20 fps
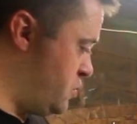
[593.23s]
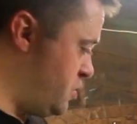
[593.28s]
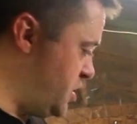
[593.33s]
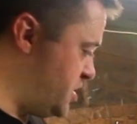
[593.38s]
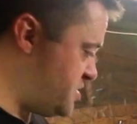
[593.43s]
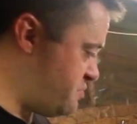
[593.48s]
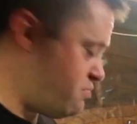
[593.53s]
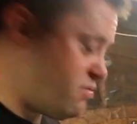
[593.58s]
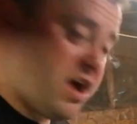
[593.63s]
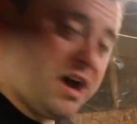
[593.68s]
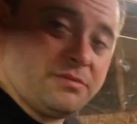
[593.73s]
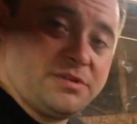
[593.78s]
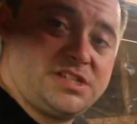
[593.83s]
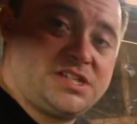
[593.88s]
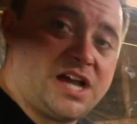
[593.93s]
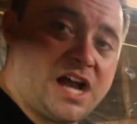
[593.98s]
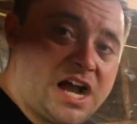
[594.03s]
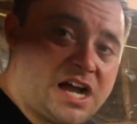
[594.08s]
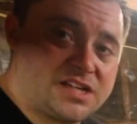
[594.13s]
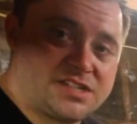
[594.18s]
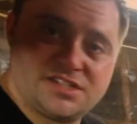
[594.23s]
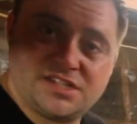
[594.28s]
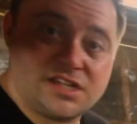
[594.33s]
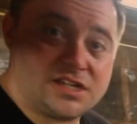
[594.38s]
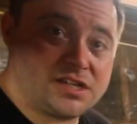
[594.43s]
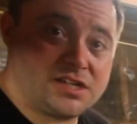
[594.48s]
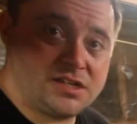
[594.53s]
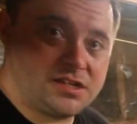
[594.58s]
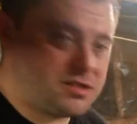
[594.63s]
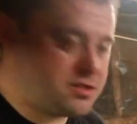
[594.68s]
it's probably
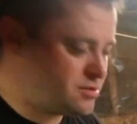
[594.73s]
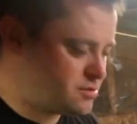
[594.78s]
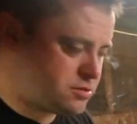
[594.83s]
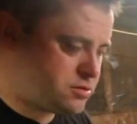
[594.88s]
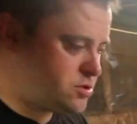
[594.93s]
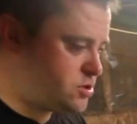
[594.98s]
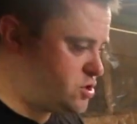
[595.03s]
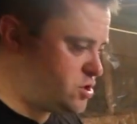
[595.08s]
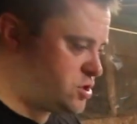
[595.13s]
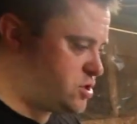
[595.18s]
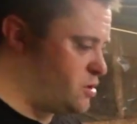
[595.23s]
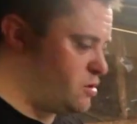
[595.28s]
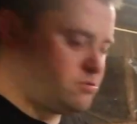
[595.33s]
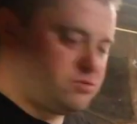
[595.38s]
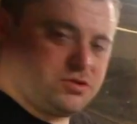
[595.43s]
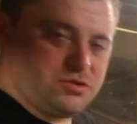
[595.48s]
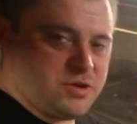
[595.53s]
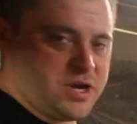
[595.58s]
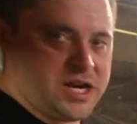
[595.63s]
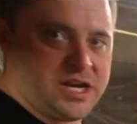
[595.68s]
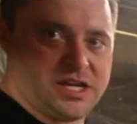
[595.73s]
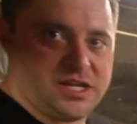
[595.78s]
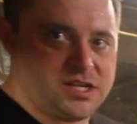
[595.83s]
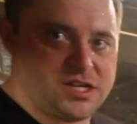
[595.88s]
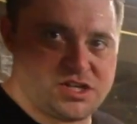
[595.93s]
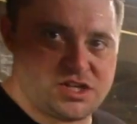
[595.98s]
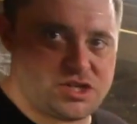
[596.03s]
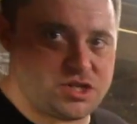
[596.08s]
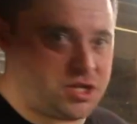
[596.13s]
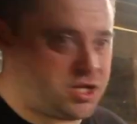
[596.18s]
toxic. Just don't do any of
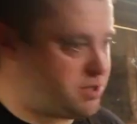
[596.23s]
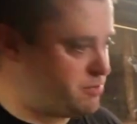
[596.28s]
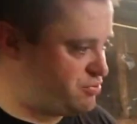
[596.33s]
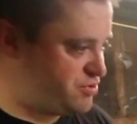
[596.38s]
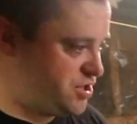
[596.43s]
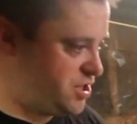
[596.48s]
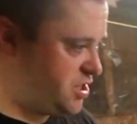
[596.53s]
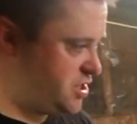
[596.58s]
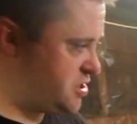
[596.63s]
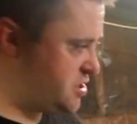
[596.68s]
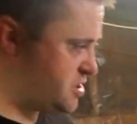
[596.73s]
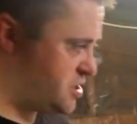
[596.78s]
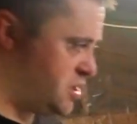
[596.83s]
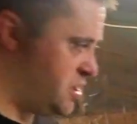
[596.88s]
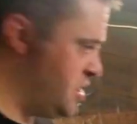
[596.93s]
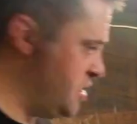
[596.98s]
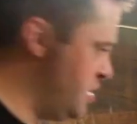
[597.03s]
this shit, please.